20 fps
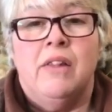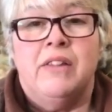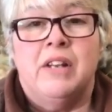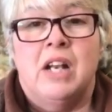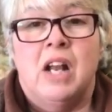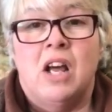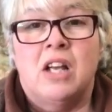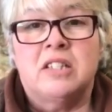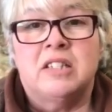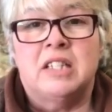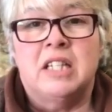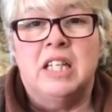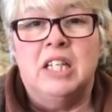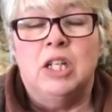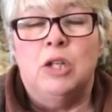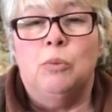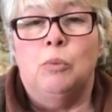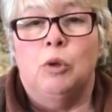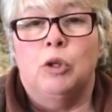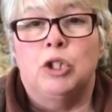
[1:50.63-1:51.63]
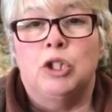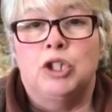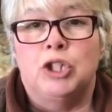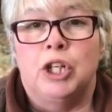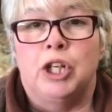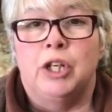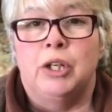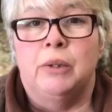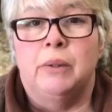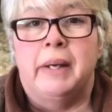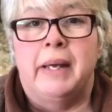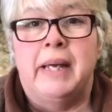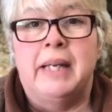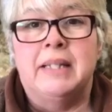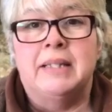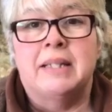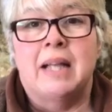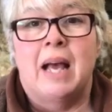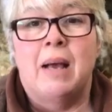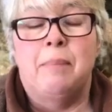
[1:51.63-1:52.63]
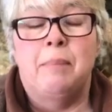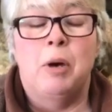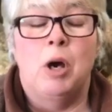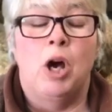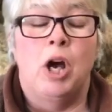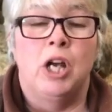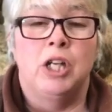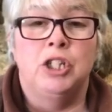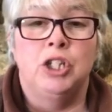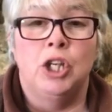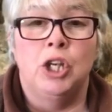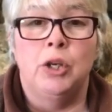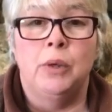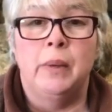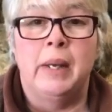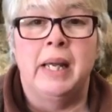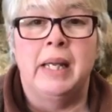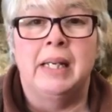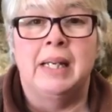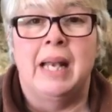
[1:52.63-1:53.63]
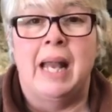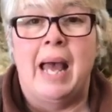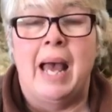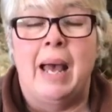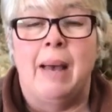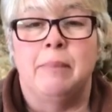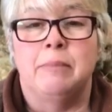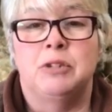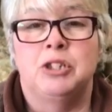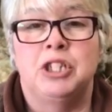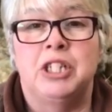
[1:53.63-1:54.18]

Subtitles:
The last thing you want to do is put a ewe in lamb,